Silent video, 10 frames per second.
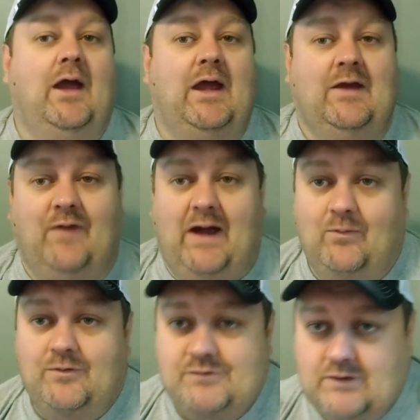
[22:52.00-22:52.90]
if I
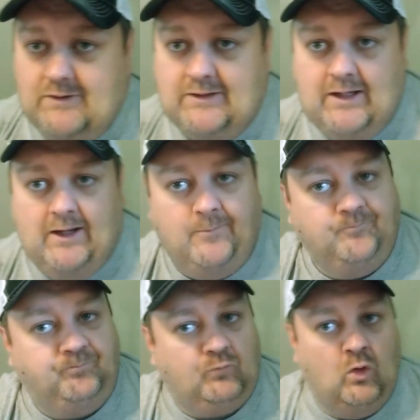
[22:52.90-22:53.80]
were starting out,
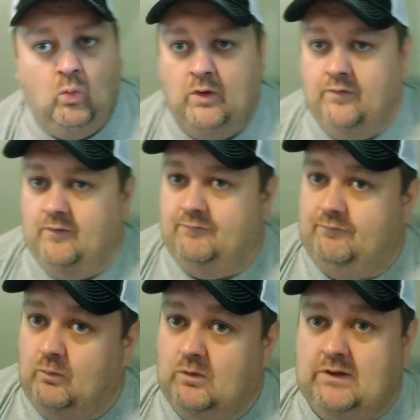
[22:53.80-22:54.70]
what are the
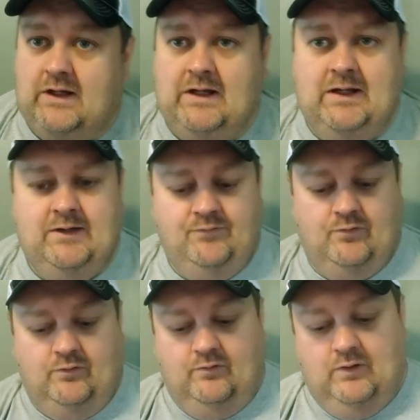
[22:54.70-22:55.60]
4 knives,
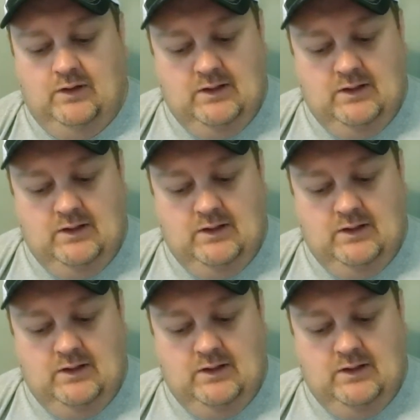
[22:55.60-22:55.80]
or,